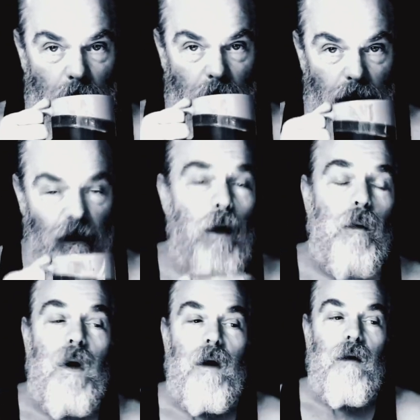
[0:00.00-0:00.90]

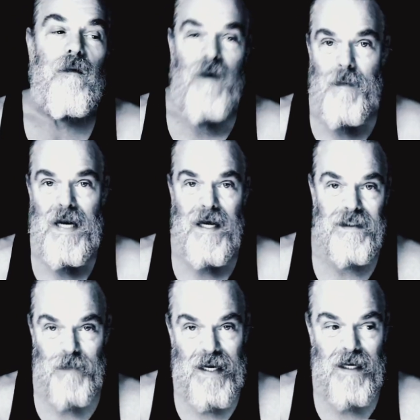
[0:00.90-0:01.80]
So feminized
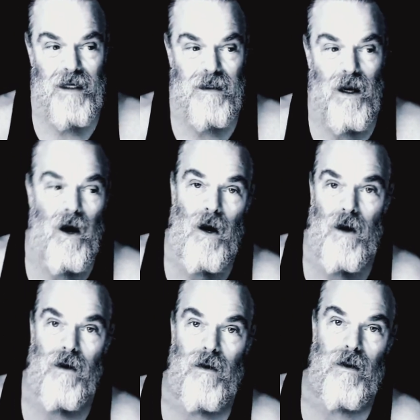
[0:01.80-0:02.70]
men
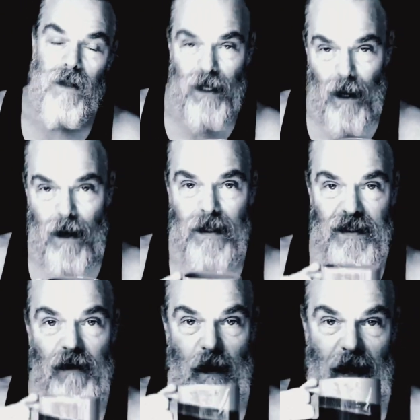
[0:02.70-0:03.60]
are the cause
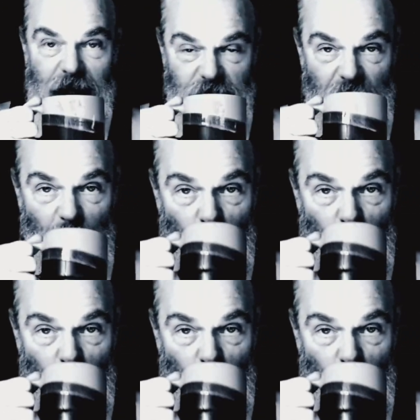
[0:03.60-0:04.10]
of all that shit.